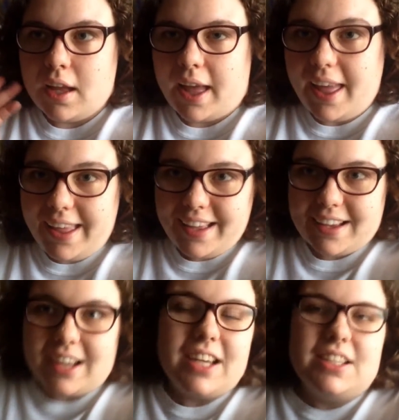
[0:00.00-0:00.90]
Hey
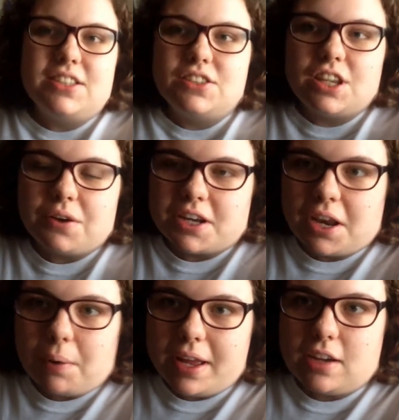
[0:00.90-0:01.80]
guys, so I
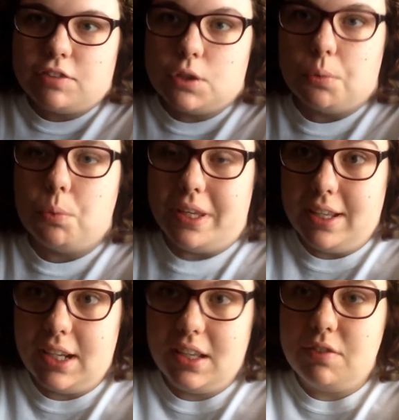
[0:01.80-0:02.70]
know I haven't
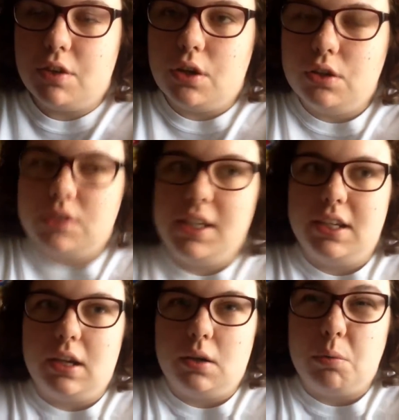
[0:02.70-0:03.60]
weekly vlogged in
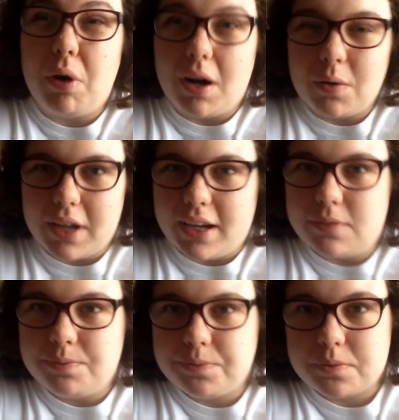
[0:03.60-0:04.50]
a little while now.
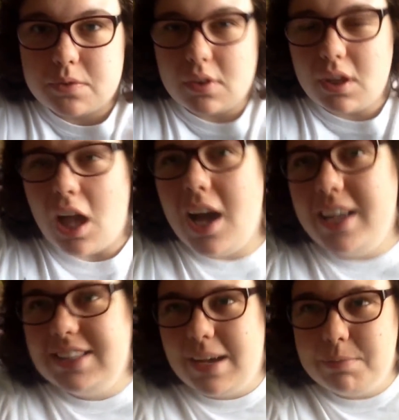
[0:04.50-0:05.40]
I
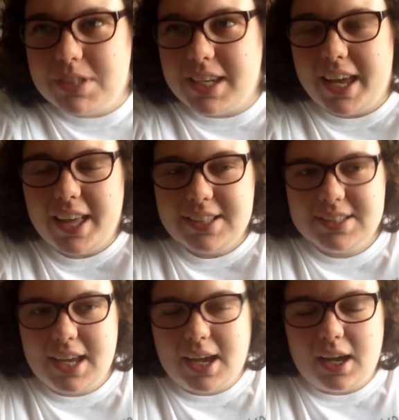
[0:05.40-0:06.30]
attempted
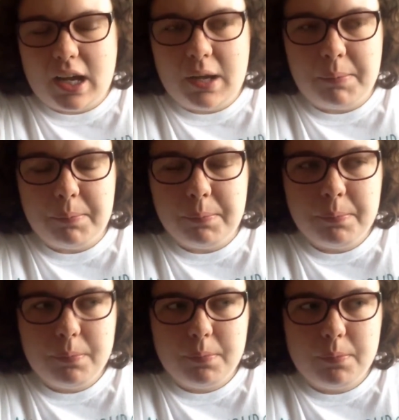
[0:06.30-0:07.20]
it
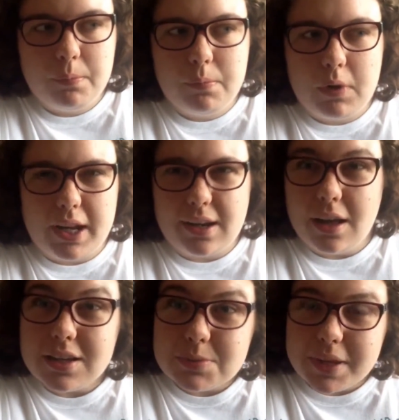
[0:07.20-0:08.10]
like
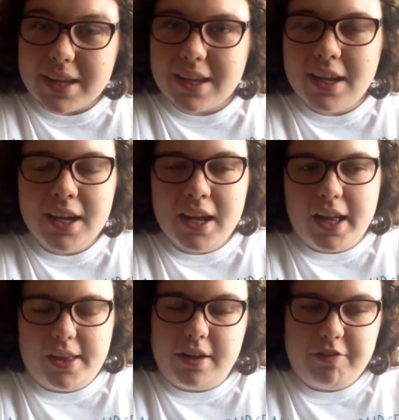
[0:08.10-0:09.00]
last week
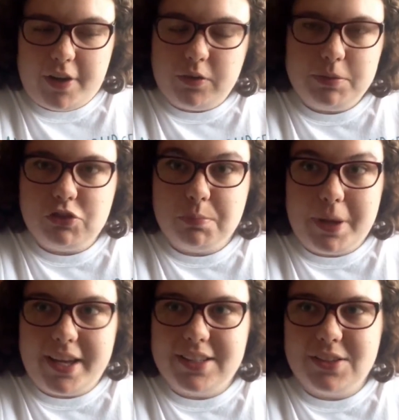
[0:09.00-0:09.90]
and then it failed
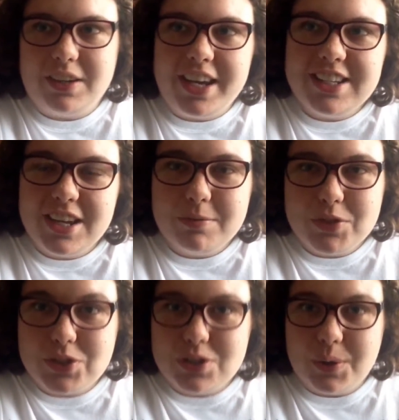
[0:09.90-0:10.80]
miserably, so I ended up
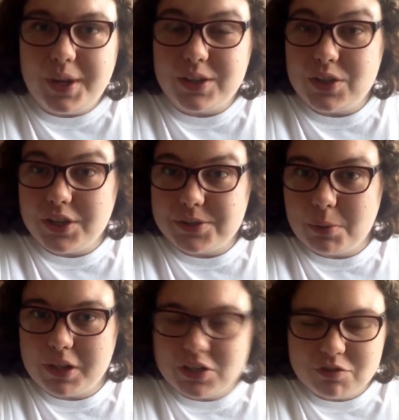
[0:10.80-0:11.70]
just doing a
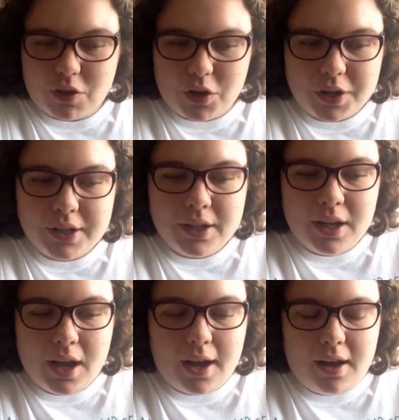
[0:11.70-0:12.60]
Swanage vlog.
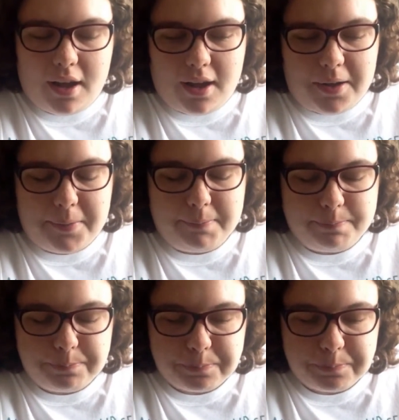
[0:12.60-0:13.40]
But